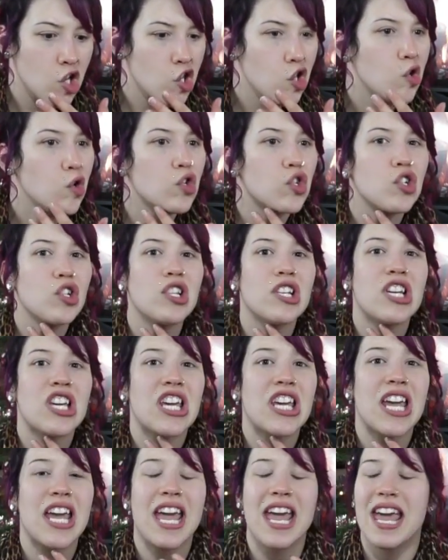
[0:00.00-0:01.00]

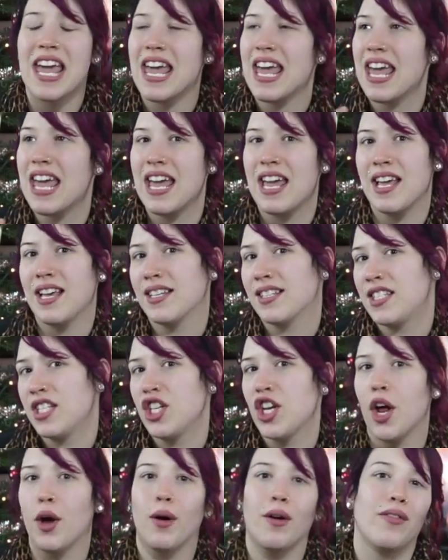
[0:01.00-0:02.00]
Usually it is,
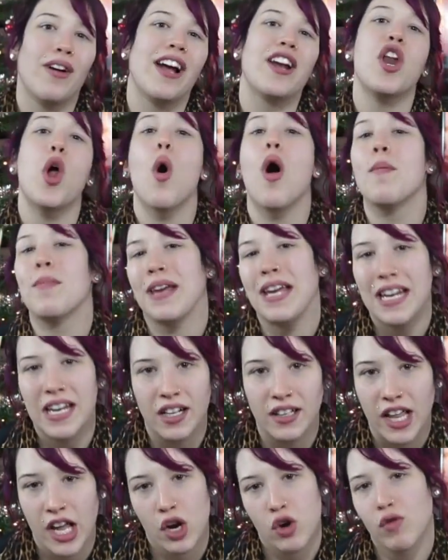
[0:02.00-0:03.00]
you know, if I know I'm
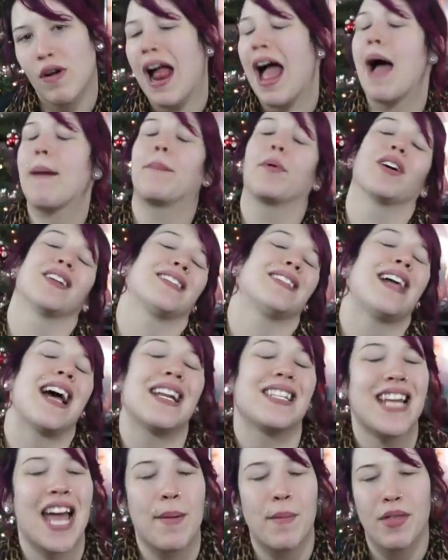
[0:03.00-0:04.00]
eating like crap or it's
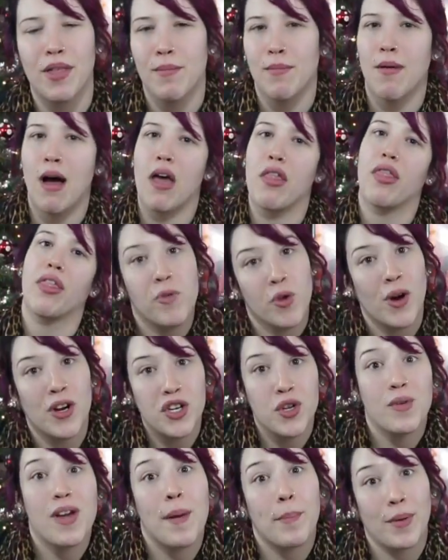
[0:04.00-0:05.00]
that time of the month, so I
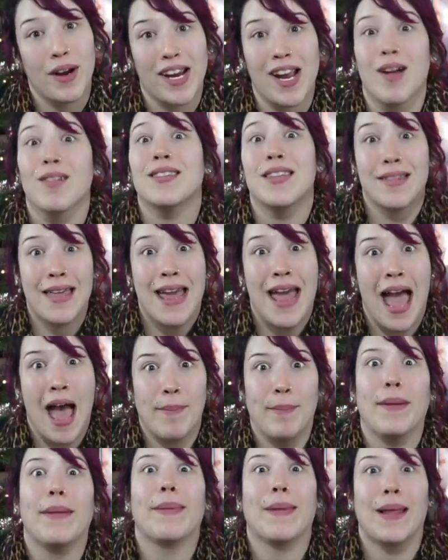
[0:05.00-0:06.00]
do get breakouts. They happen,